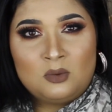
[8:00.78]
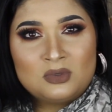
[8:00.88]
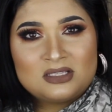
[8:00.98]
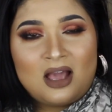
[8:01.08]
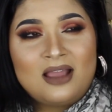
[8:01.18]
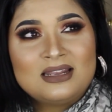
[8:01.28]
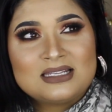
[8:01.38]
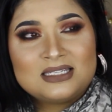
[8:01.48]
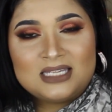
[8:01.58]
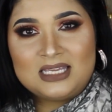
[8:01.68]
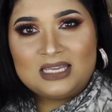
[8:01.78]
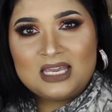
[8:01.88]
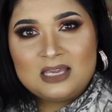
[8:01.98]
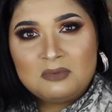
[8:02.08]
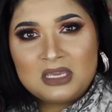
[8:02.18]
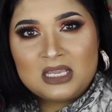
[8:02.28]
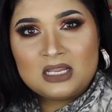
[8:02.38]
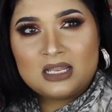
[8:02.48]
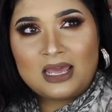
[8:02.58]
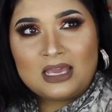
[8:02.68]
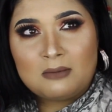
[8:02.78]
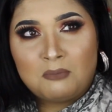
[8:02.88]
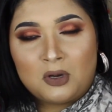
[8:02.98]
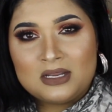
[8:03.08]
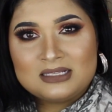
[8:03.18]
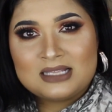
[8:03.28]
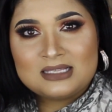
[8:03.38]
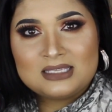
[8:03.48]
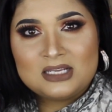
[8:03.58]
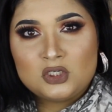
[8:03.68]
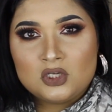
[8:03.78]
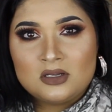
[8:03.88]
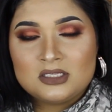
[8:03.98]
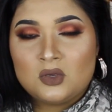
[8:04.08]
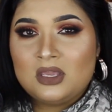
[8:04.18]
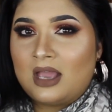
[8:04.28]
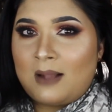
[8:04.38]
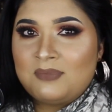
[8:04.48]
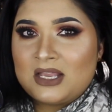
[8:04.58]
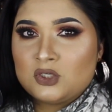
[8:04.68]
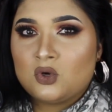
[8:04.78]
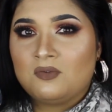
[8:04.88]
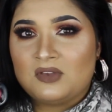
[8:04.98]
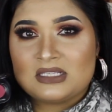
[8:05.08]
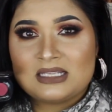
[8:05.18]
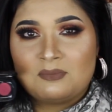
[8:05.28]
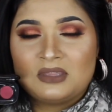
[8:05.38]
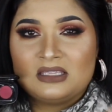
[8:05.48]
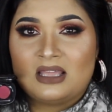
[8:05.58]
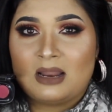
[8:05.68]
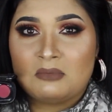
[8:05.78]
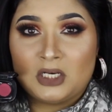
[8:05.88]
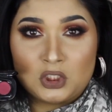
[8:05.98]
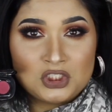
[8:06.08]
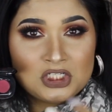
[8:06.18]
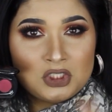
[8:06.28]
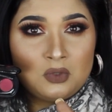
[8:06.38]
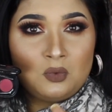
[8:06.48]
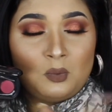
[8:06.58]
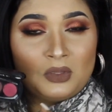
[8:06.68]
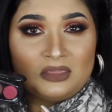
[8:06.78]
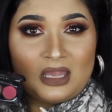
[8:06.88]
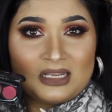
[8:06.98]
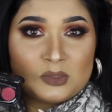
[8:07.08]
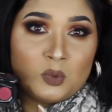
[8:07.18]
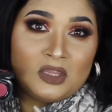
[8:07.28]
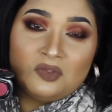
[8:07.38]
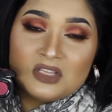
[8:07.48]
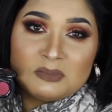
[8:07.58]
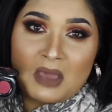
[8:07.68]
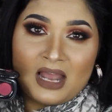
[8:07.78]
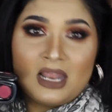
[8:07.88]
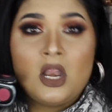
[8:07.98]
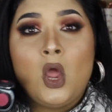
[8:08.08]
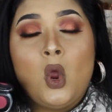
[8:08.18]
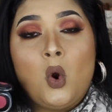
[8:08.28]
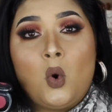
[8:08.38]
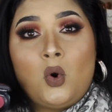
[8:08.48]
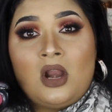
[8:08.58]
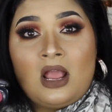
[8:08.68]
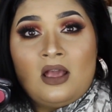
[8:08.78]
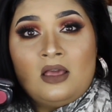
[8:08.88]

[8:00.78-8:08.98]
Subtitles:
it was kind of stinging me, like burning sensation. So I'm not sure if it's something that I'm allergic to that is within this palette, or